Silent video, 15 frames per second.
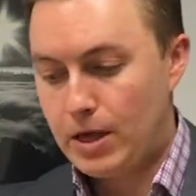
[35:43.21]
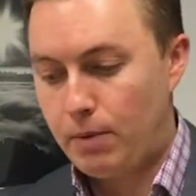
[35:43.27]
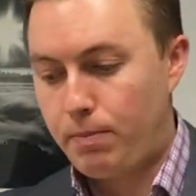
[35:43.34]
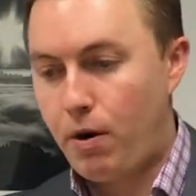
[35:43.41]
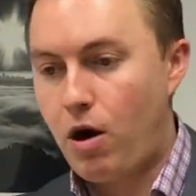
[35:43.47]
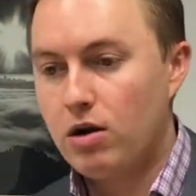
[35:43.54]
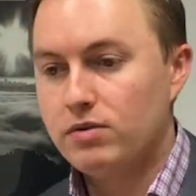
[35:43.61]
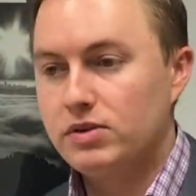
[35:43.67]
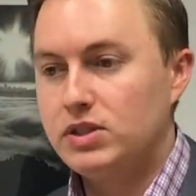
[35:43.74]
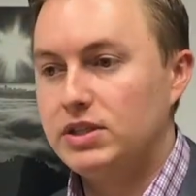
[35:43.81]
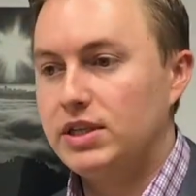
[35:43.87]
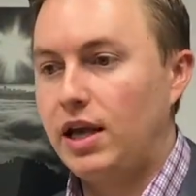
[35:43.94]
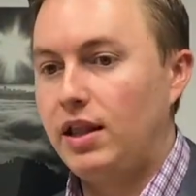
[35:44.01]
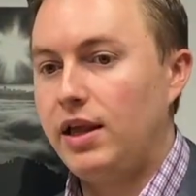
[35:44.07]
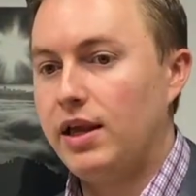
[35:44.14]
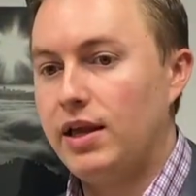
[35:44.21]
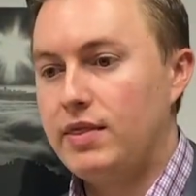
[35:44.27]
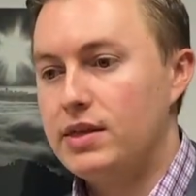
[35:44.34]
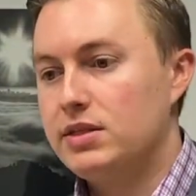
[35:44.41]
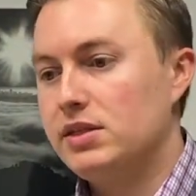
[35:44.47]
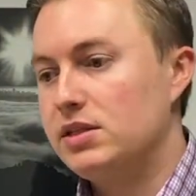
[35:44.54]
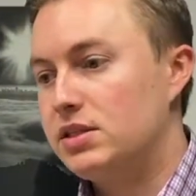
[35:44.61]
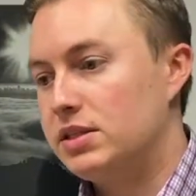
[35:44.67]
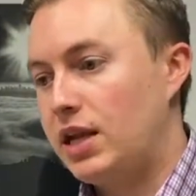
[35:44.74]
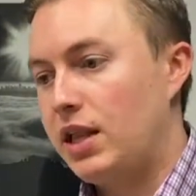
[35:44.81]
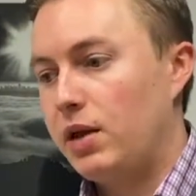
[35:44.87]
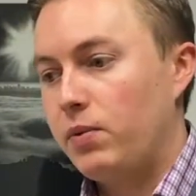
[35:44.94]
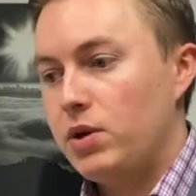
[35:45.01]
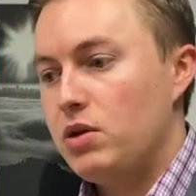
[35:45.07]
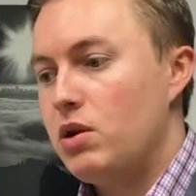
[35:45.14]
Part of selling, and this is
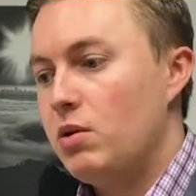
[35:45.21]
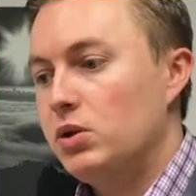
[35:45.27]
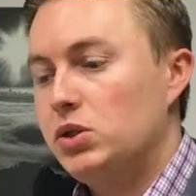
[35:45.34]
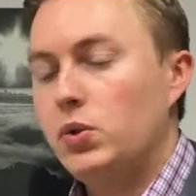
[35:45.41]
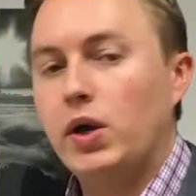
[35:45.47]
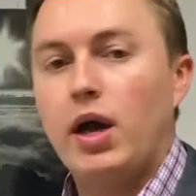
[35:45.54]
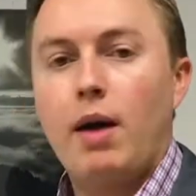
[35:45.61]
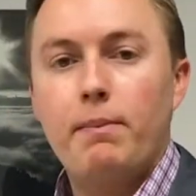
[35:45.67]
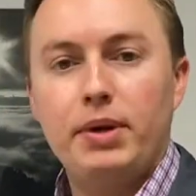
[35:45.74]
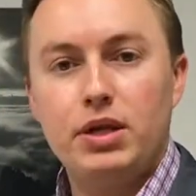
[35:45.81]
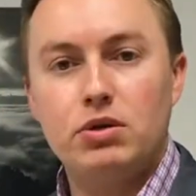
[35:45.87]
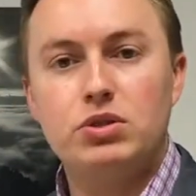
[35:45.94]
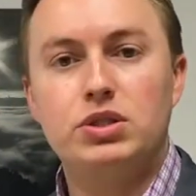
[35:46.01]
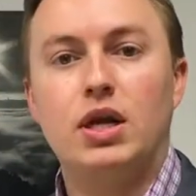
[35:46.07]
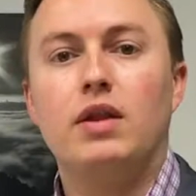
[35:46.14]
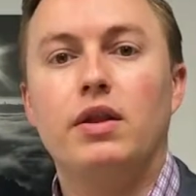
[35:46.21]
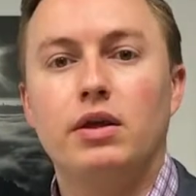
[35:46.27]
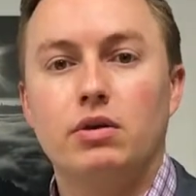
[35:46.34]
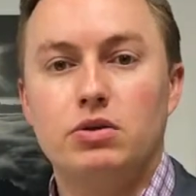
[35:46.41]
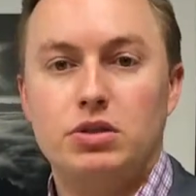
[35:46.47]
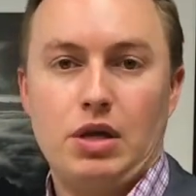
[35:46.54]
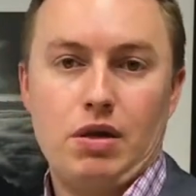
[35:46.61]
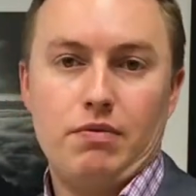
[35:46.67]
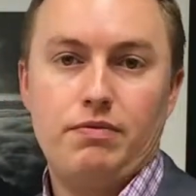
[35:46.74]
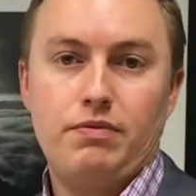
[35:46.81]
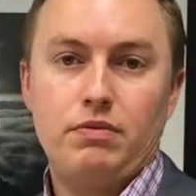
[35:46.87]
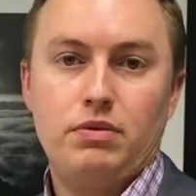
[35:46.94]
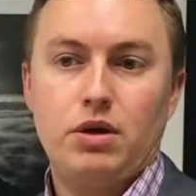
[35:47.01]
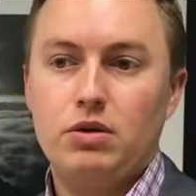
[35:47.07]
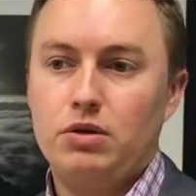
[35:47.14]
selling, when you go into a company, you're selling yourself.
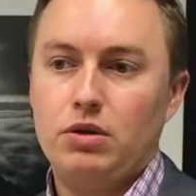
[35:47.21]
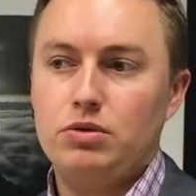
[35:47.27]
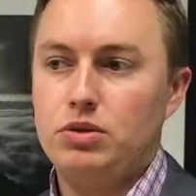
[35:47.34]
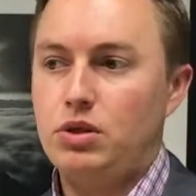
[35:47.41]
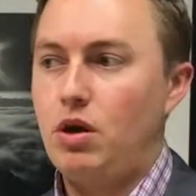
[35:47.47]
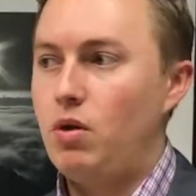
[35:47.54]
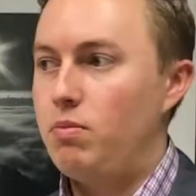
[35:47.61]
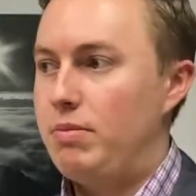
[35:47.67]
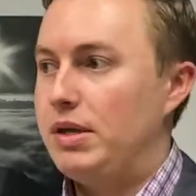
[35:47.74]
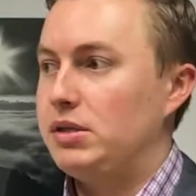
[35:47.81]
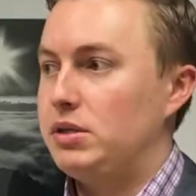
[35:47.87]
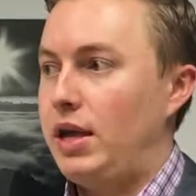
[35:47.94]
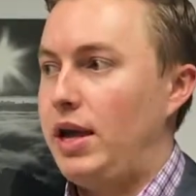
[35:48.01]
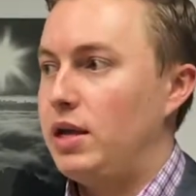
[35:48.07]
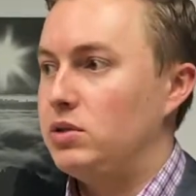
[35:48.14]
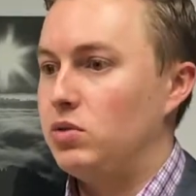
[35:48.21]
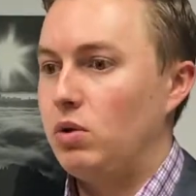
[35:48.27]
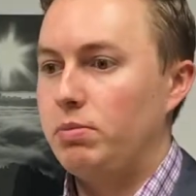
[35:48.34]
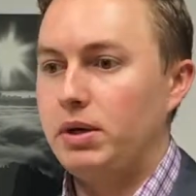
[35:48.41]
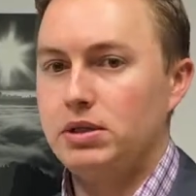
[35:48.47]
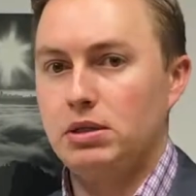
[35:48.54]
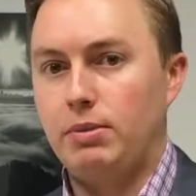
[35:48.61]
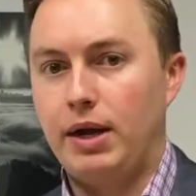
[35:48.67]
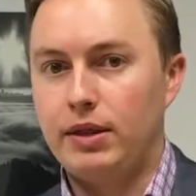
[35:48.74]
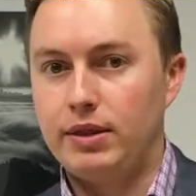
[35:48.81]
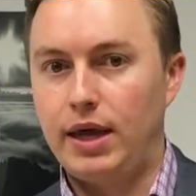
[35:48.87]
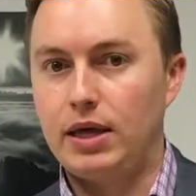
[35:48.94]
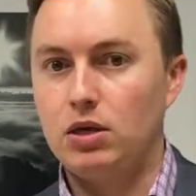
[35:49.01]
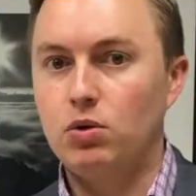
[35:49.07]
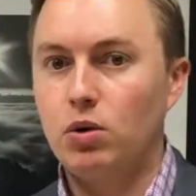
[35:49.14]
There's no ifs, ands, or buts about
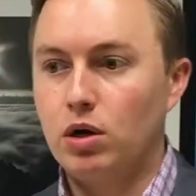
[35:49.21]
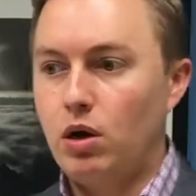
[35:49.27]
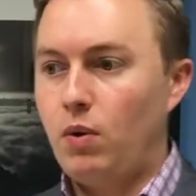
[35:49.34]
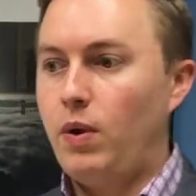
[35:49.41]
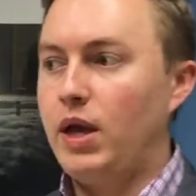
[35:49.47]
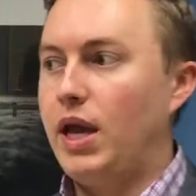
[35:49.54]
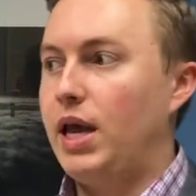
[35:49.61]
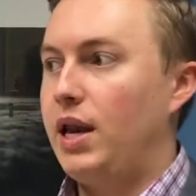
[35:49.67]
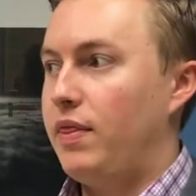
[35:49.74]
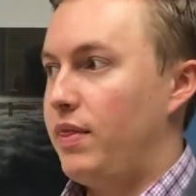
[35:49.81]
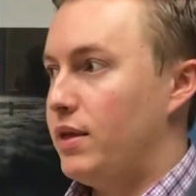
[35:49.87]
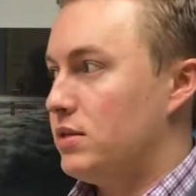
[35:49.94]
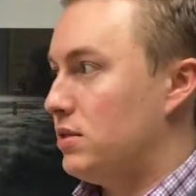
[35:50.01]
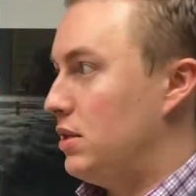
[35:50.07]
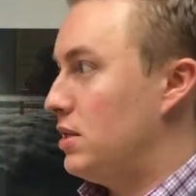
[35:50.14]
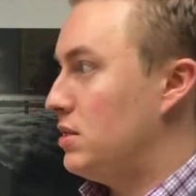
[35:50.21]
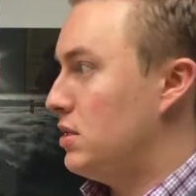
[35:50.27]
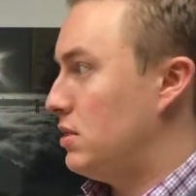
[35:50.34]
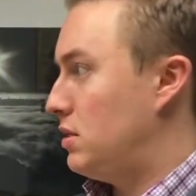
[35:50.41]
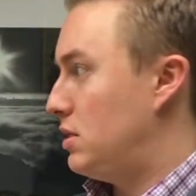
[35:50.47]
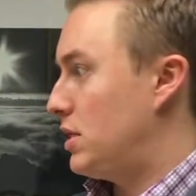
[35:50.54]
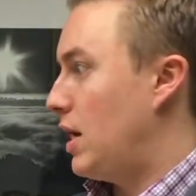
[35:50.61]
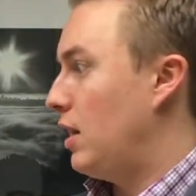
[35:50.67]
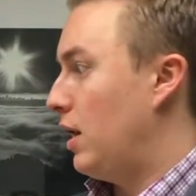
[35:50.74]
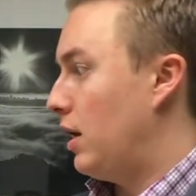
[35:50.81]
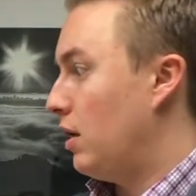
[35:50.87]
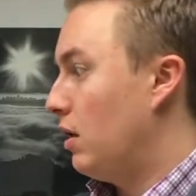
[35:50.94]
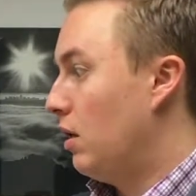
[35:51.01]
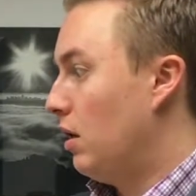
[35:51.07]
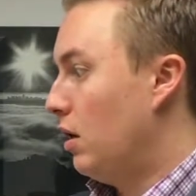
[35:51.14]
that. You're going in, and this is selling.
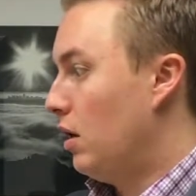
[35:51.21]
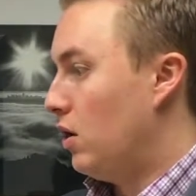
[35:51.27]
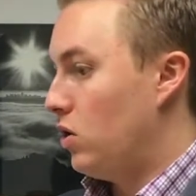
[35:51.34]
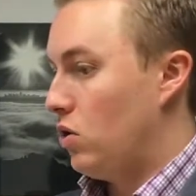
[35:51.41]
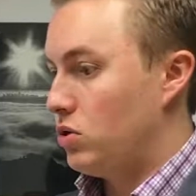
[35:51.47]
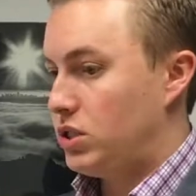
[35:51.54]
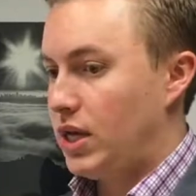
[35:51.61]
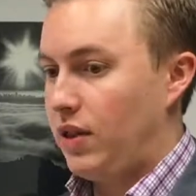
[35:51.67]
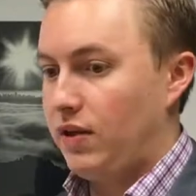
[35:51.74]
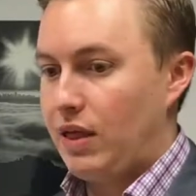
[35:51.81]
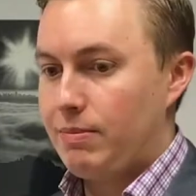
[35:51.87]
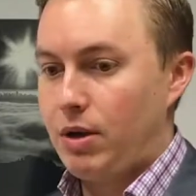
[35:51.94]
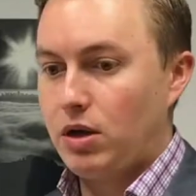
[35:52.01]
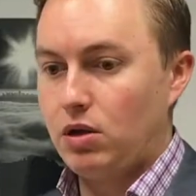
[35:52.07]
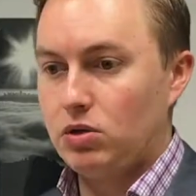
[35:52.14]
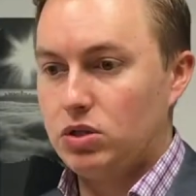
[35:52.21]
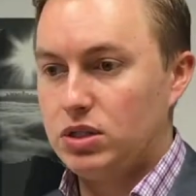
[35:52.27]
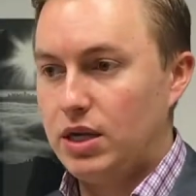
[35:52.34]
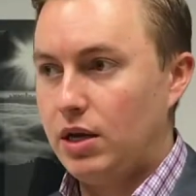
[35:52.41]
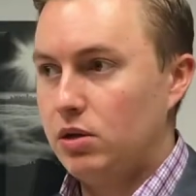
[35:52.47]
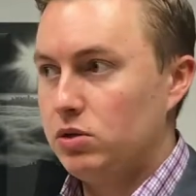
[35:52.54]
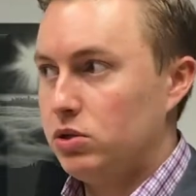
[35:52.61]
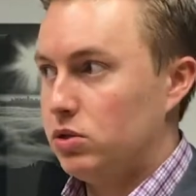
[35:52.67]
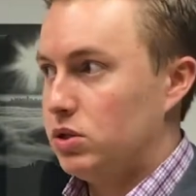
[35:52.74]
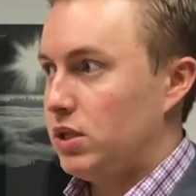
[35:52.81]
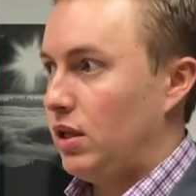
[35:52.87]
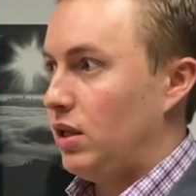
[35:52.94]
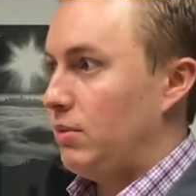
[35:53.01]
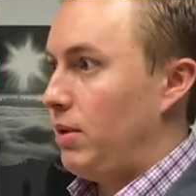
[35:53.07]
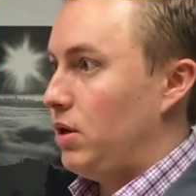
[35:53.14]
You're selling them on your skills, you're
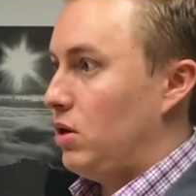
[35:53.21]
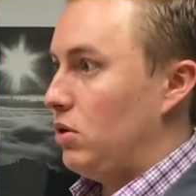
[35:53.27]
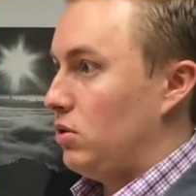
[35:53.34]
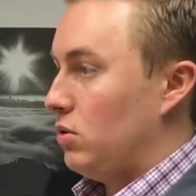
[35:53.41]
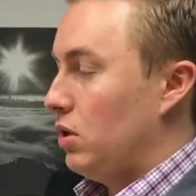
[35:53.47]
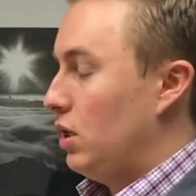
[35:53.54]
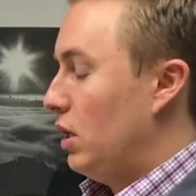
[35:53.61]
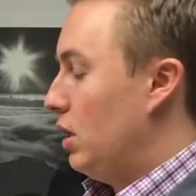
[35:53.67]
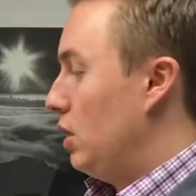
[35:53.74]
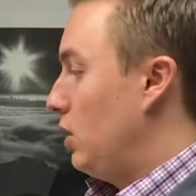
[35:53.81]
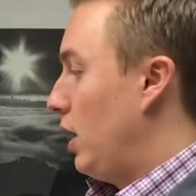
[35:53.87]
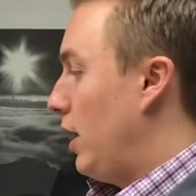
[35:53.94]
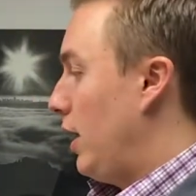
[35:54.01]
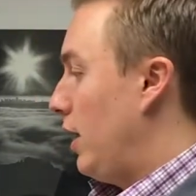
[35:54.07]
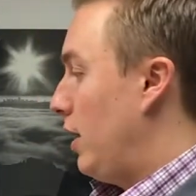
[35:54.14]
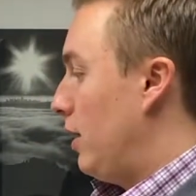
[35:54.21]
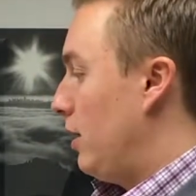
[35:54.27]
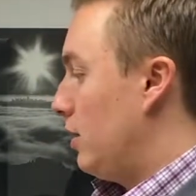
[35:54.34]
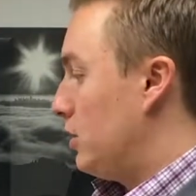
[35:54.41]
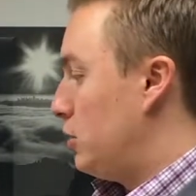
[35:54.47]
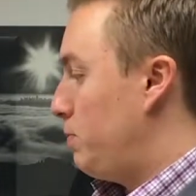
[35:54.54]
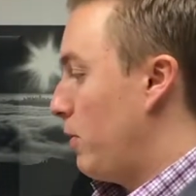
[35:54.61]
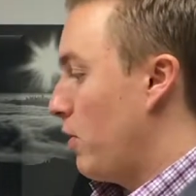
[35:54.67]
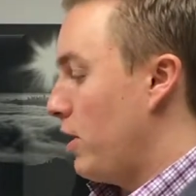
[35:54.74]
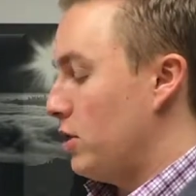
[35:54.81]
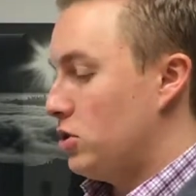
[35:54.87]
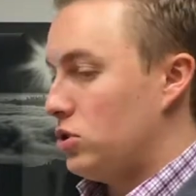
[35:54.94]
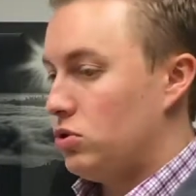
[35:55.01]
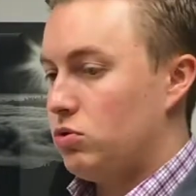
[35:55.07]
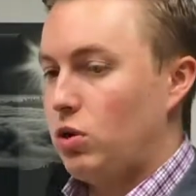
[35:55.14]
selling them on your
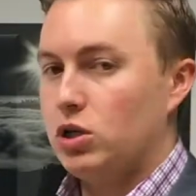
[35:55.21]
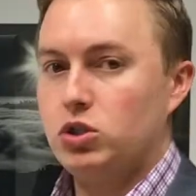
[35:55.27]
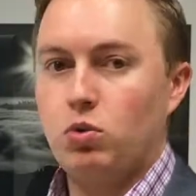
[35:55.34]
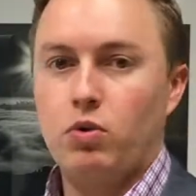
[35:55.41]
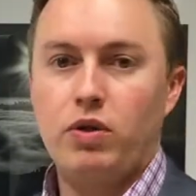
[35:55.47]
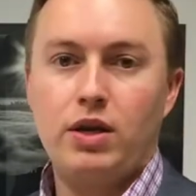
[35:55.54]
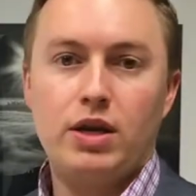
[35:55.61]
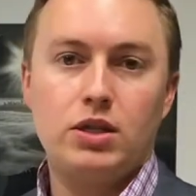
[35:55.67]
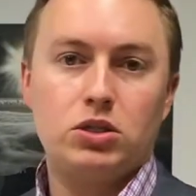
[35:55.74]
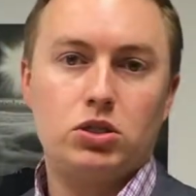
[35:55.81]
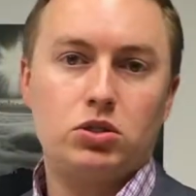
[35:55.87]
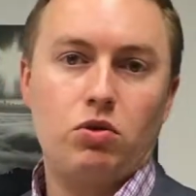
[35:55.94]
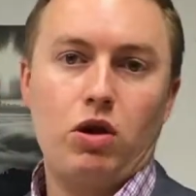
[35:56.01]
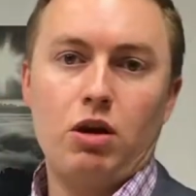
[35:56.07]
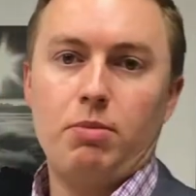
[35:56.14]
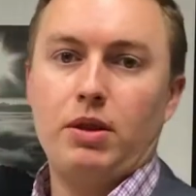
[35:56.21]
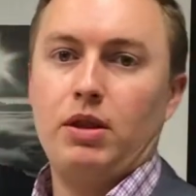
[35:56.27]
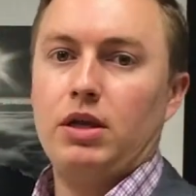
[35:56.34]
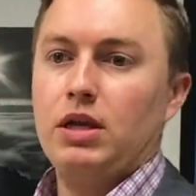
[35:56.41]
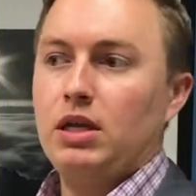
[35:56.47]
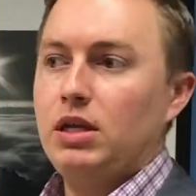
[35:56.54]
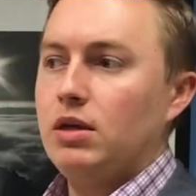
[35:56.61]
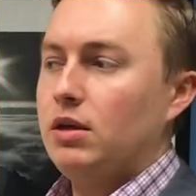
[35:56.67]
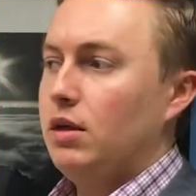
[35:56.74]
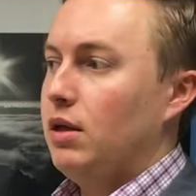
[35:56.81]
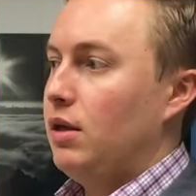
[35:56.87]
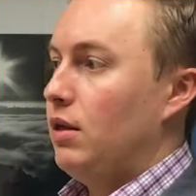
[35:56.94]
experience, trustworthiness, credibility,